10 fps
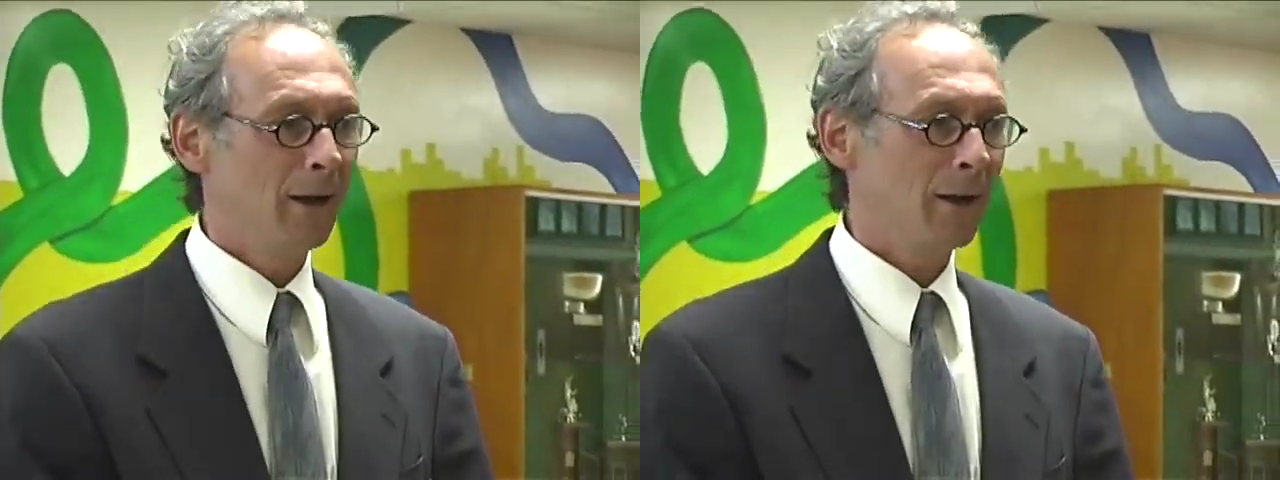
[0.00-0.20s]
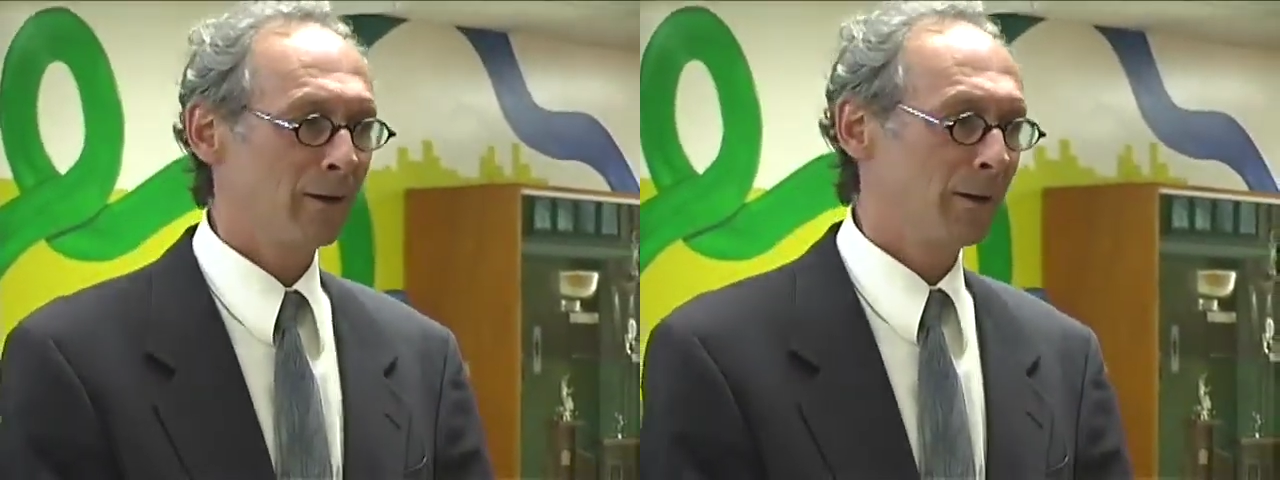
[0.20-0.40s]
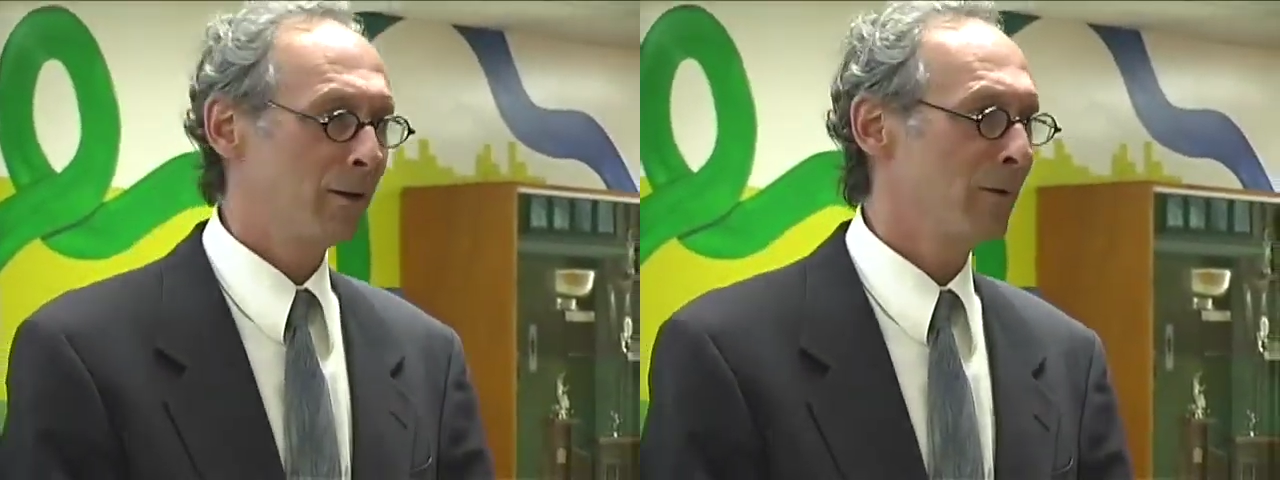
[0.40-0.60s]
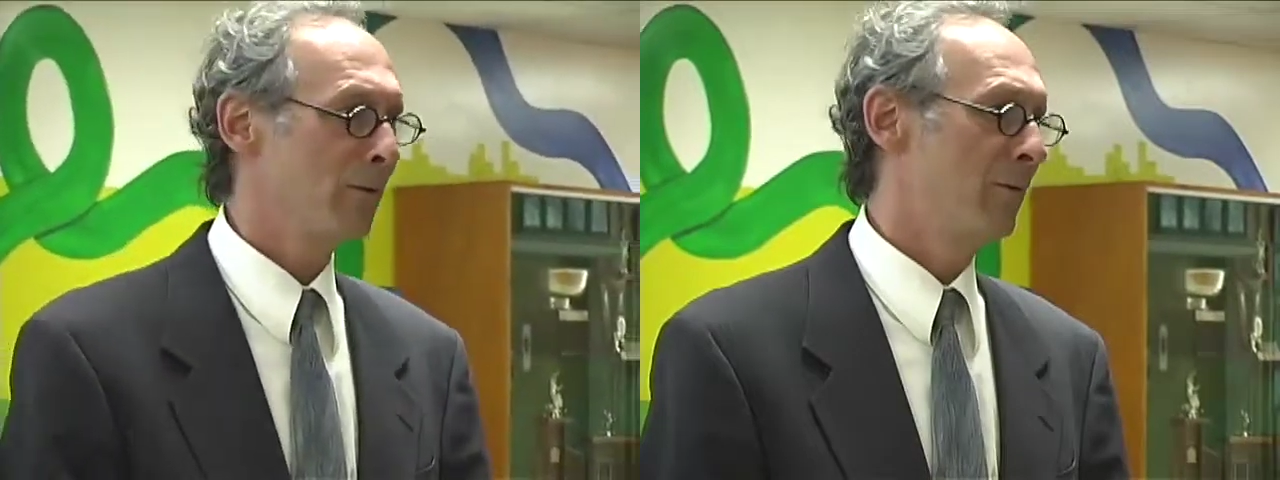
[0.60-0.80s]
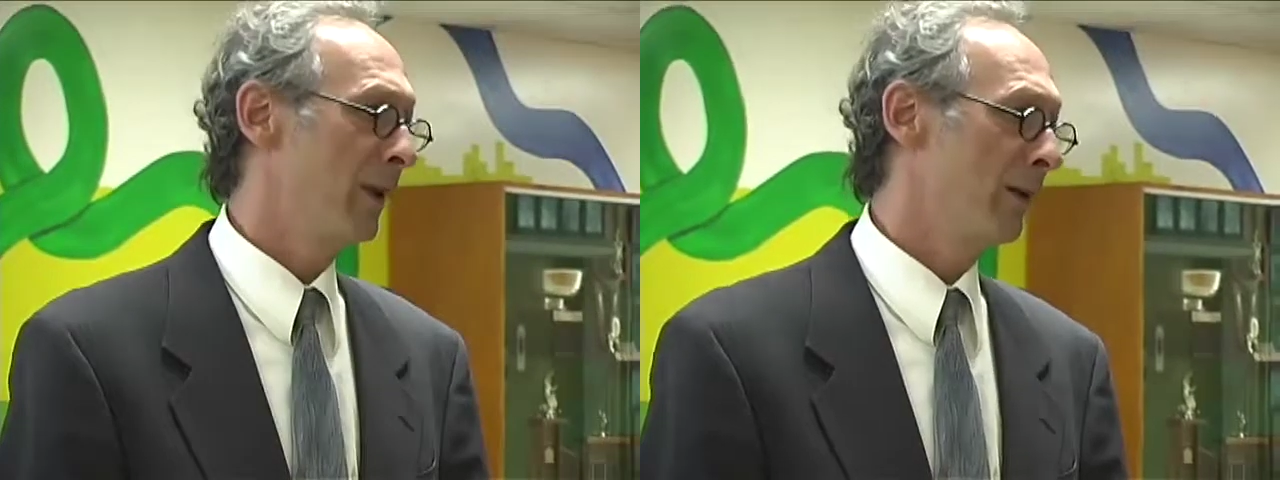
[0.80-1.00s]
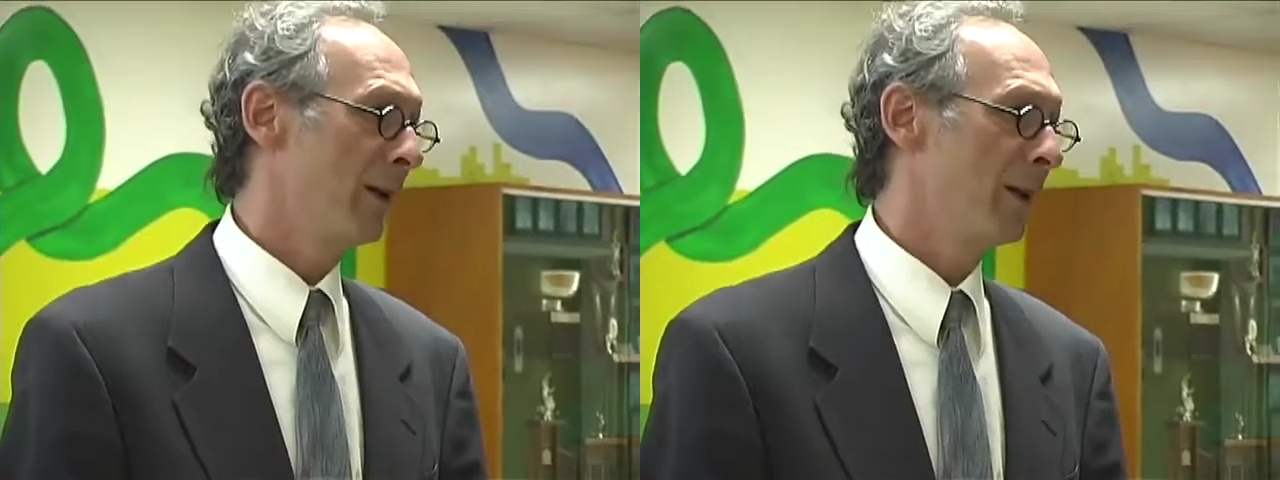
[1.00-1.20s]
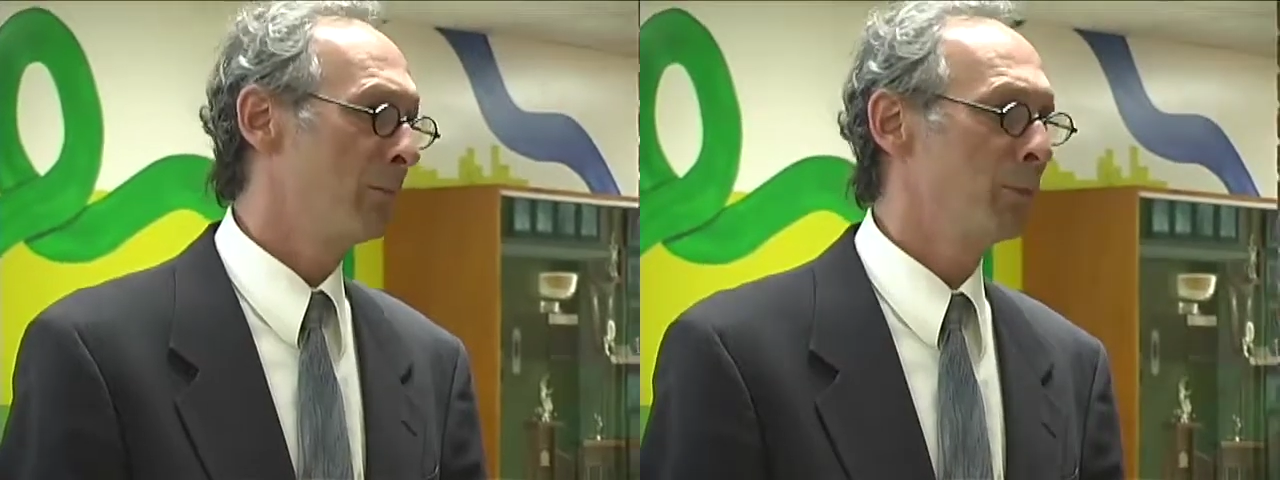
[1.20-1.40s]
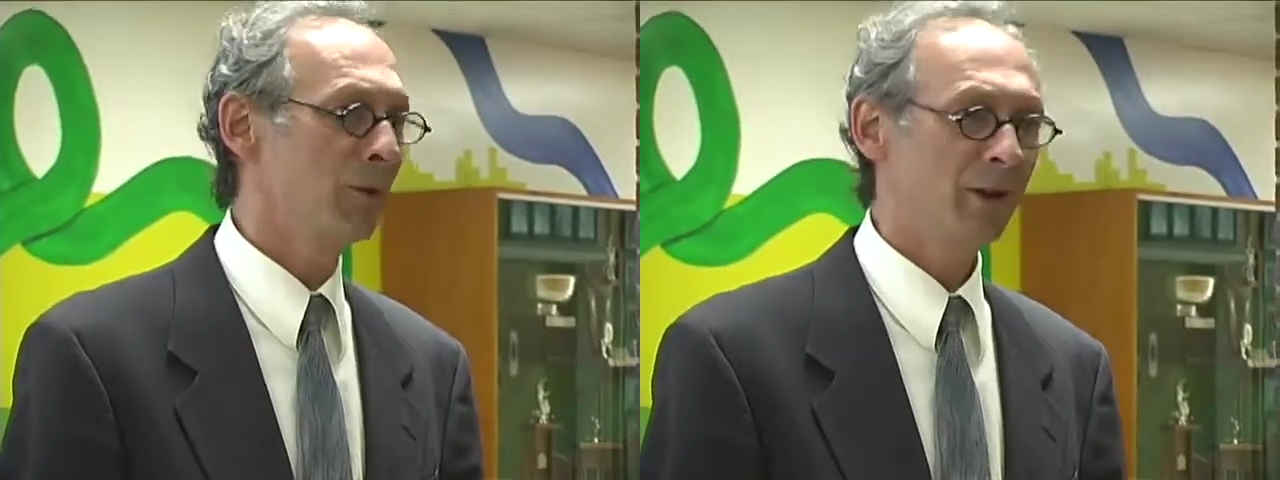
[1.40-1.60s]
I think are very
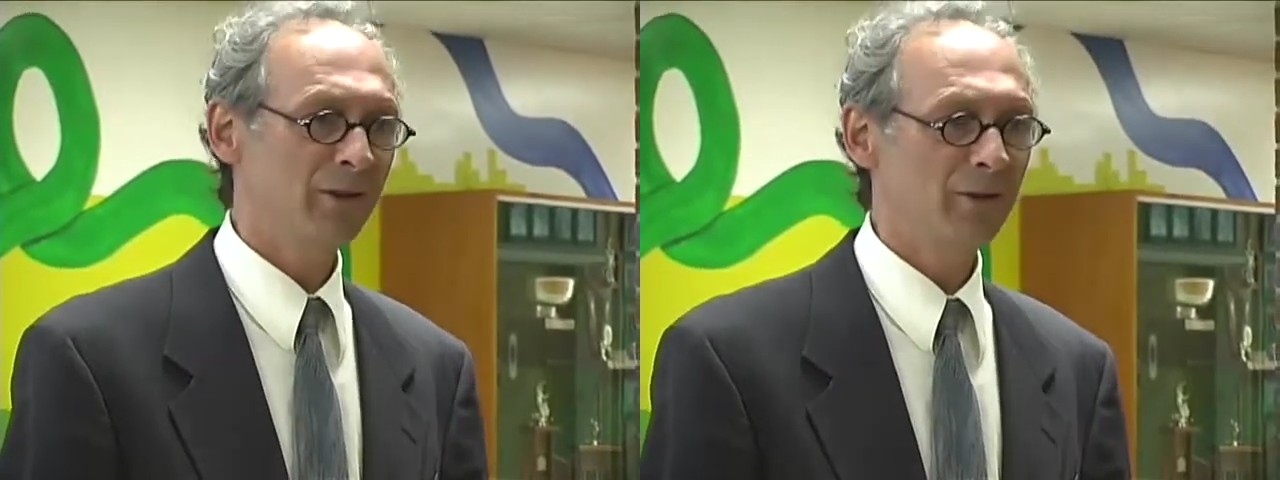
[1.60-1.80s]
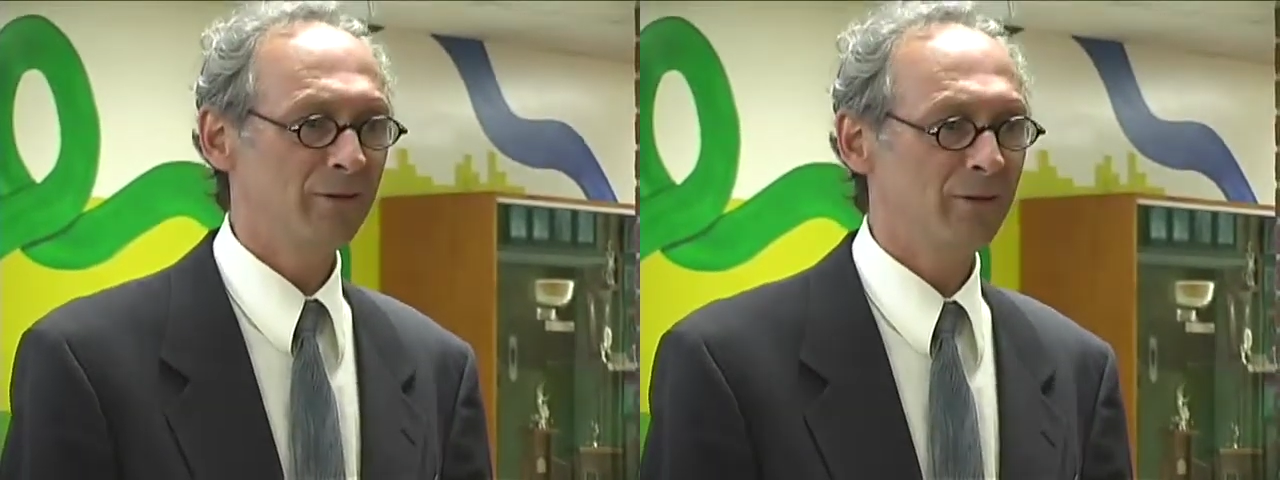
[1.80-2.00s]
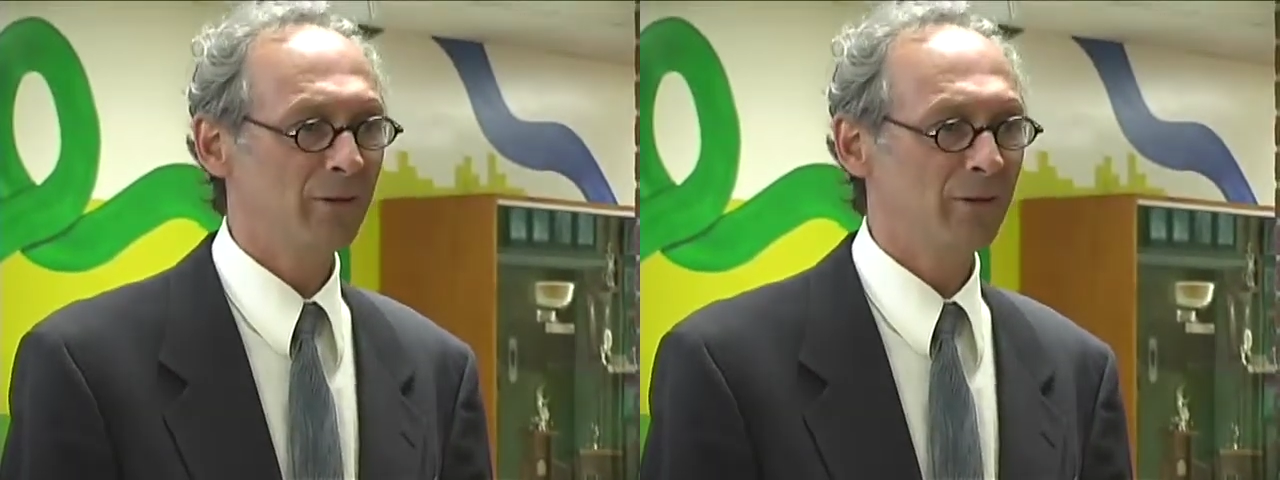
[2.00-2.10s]
impressive